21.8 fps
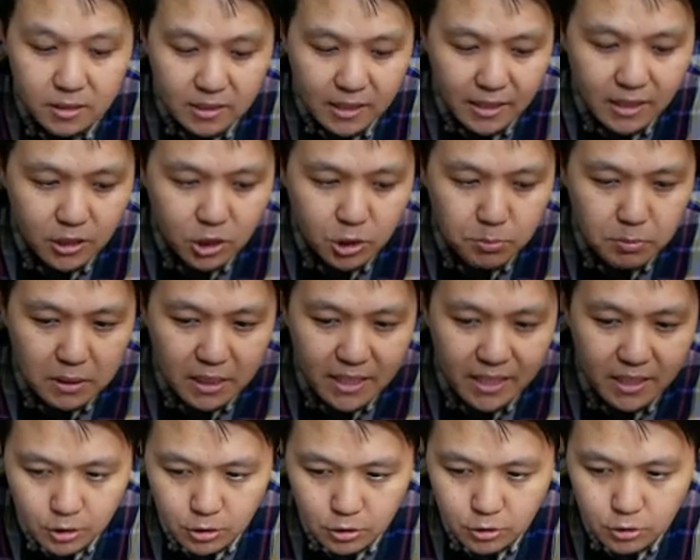10-inch
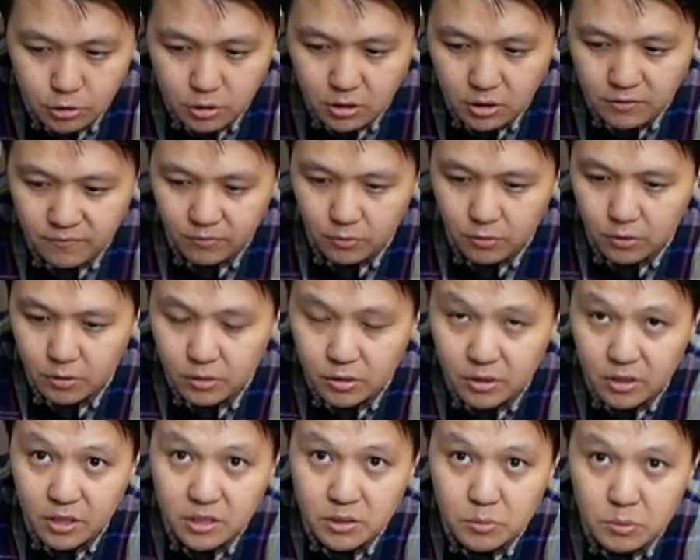plate, usually for
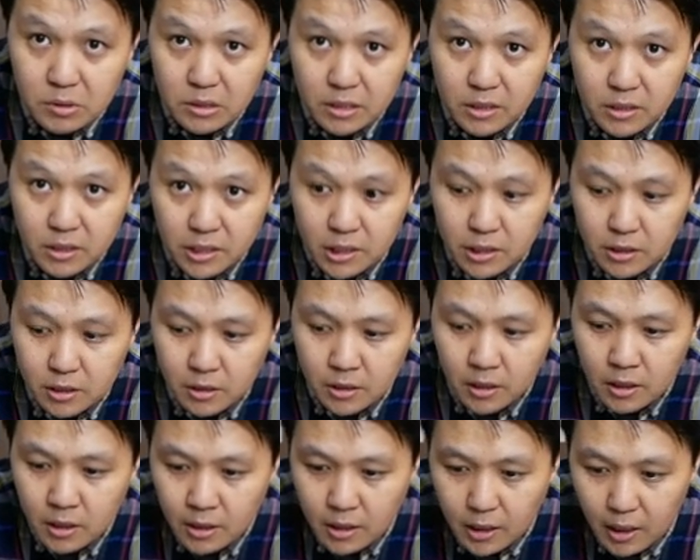this one
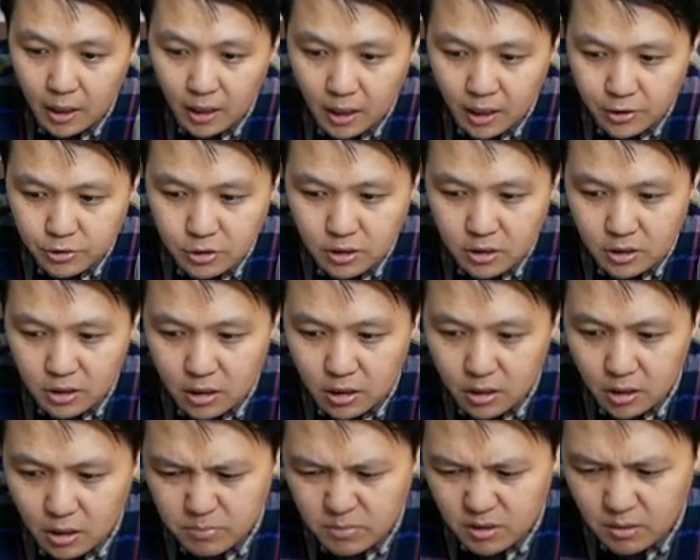here, you can
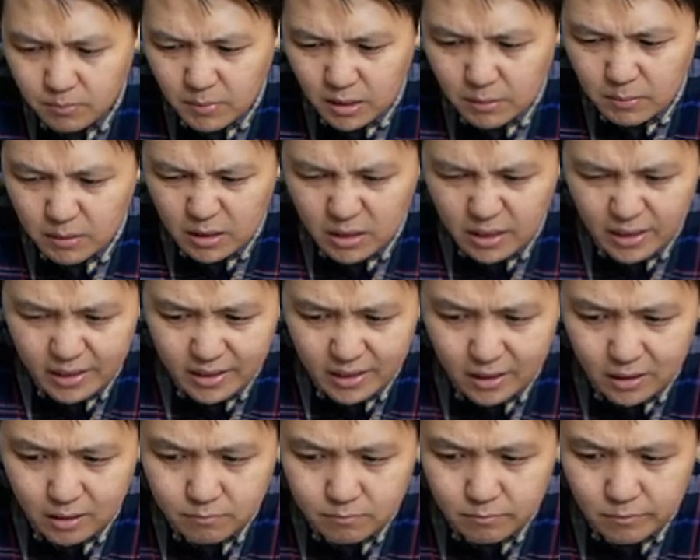cook up to maybe
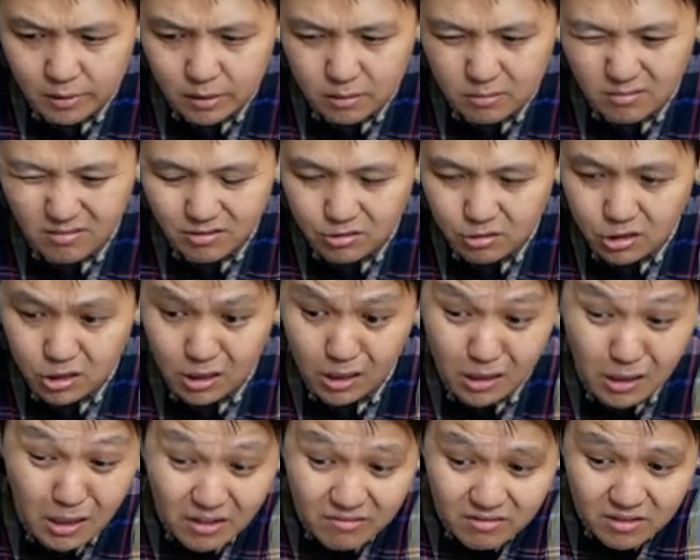a usually
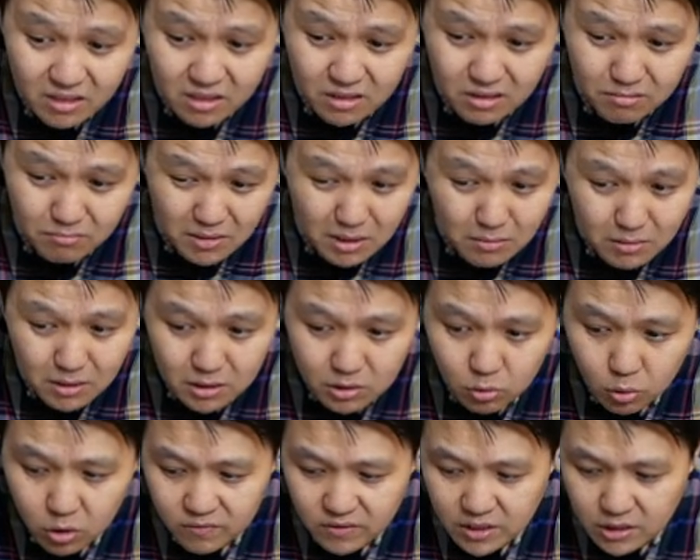11 to maybe
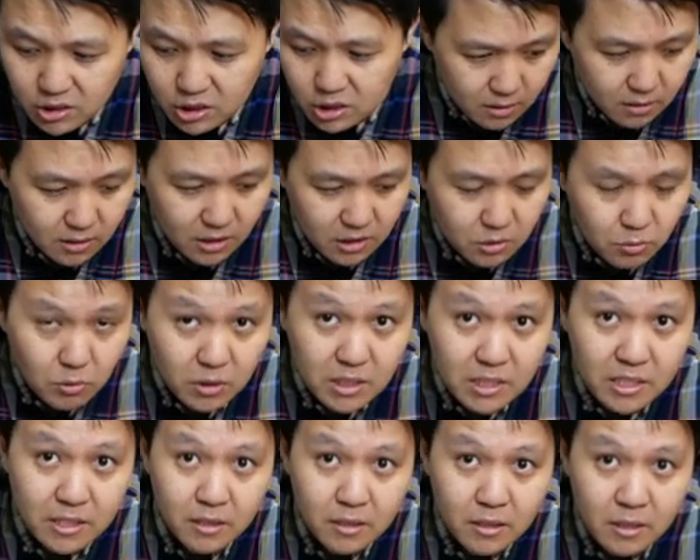12-inch. This one
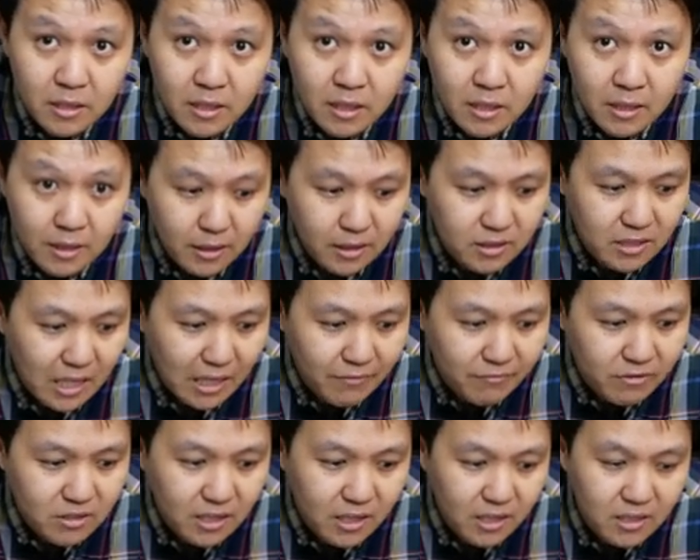here, it's
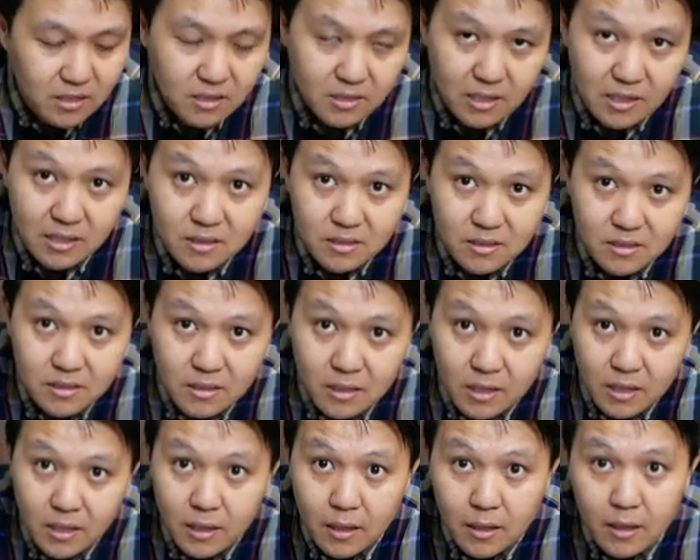advertised as
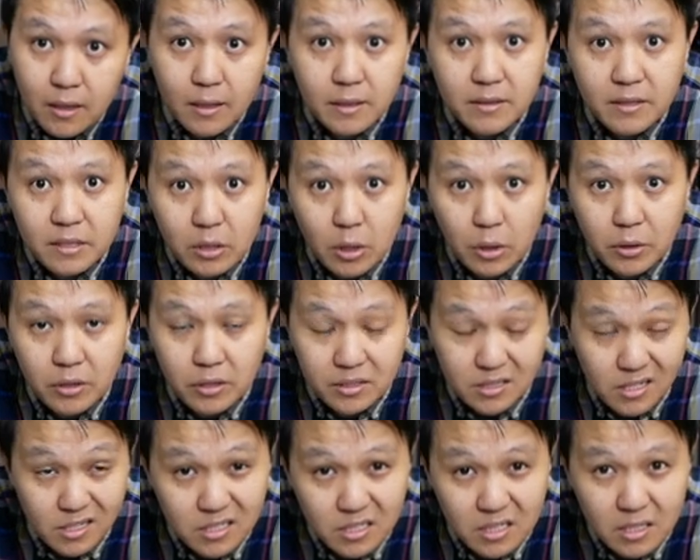the Koda
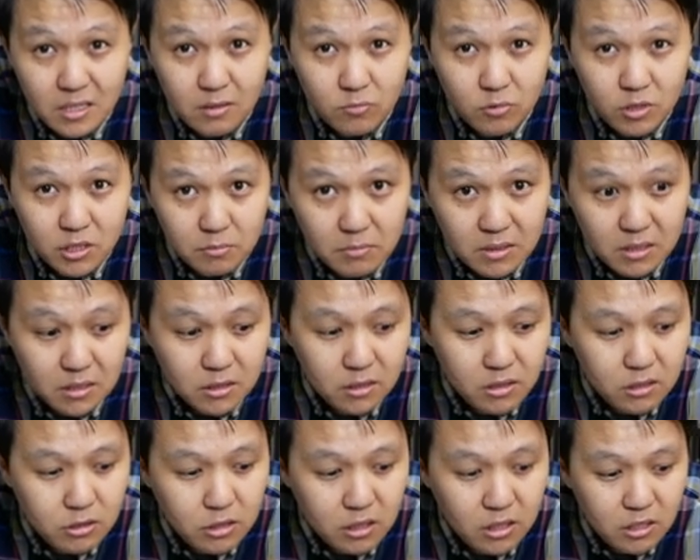16, which
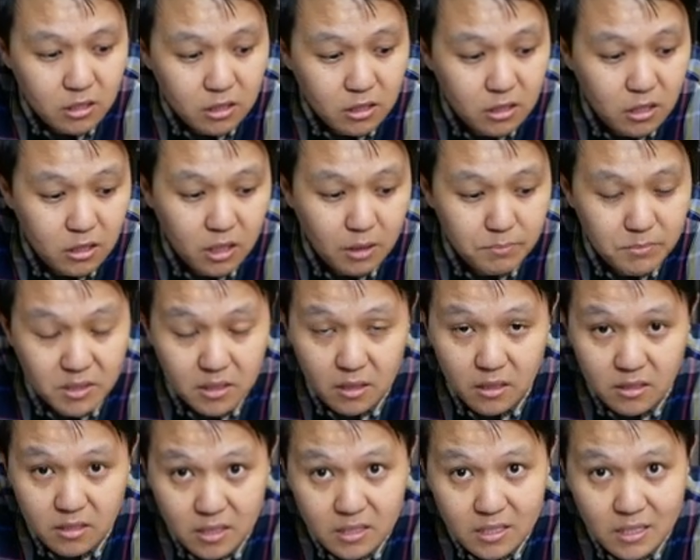means you can cook up to a
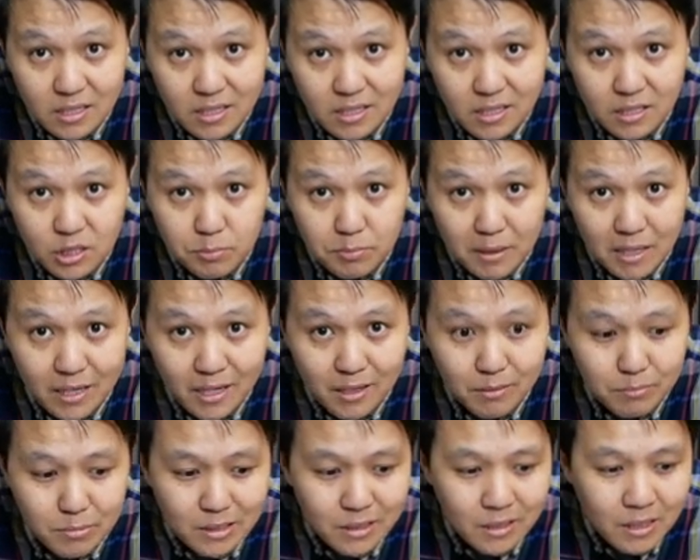16-inch pie,
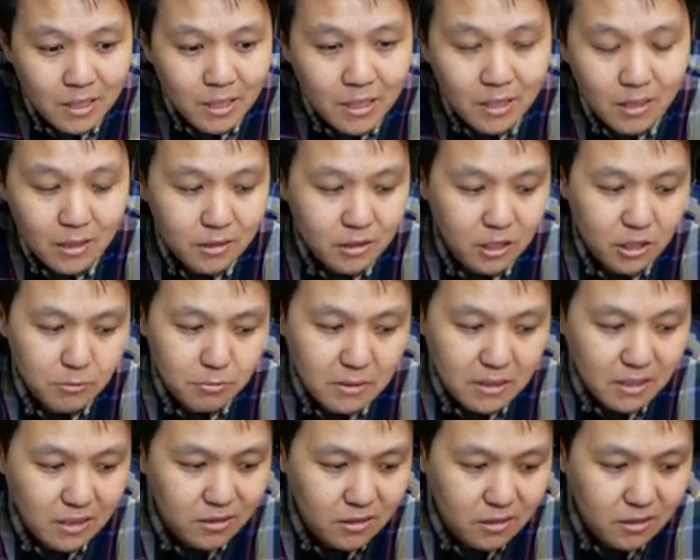but just
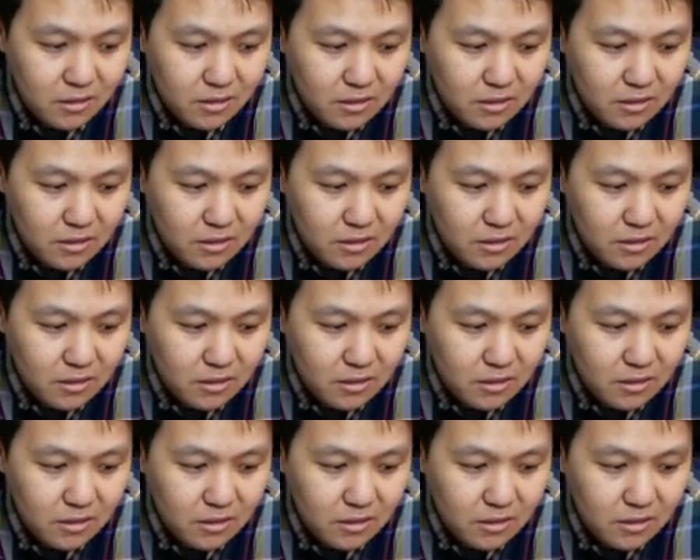because it